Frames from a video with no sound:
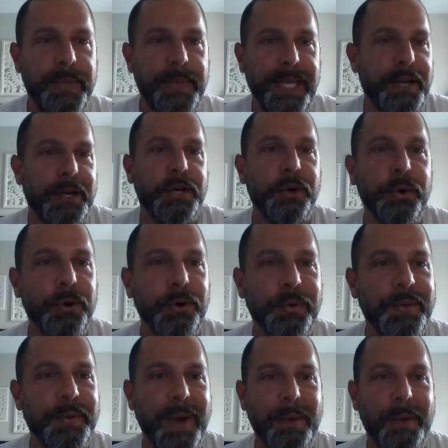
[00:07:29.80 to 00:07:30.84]
being cool
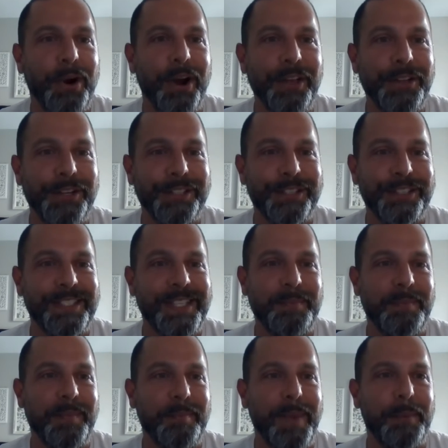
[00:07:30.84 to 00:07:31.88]
with my brothers
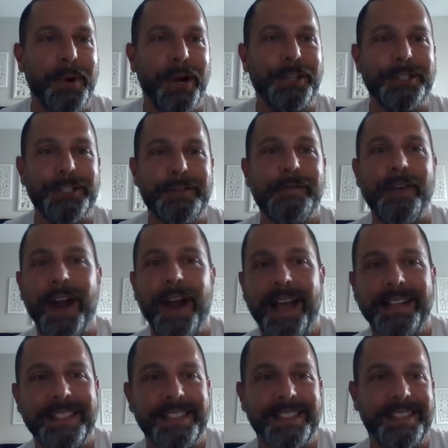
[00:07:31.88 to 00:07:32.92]
and my brothers'
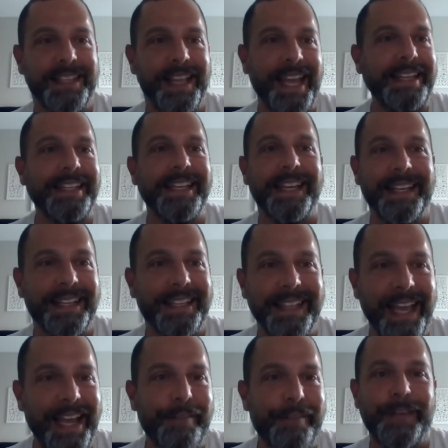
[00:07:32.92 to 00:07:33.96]
friends. They did it,
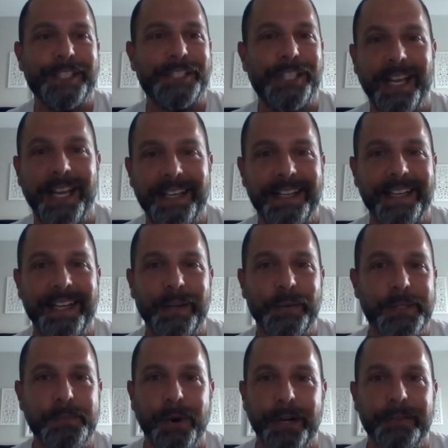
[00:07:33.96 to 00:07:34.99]
they officiated, and it
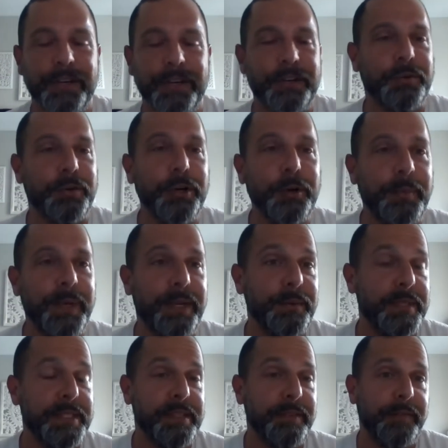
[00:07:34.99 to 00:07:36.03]
was part of a group and it
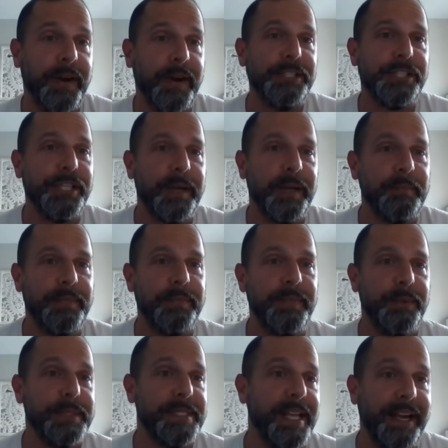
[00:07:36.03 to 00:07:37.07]
was a friendship.
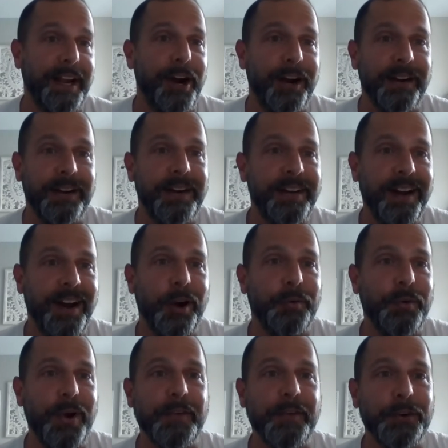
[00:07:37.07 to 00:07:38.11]
It was like our, our
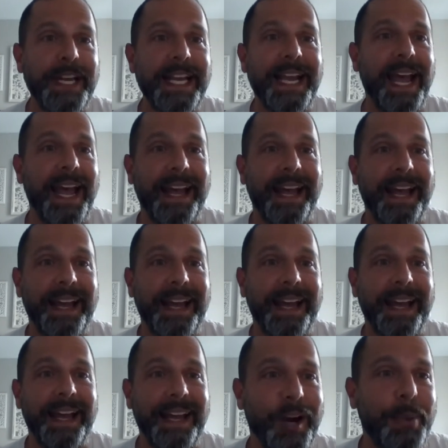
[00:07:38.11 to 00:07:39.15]
referee
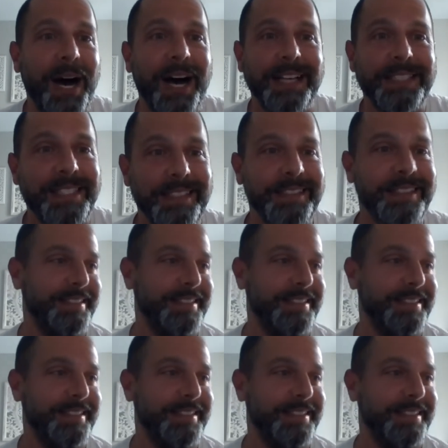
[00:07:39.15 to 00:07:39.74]
gang, posse.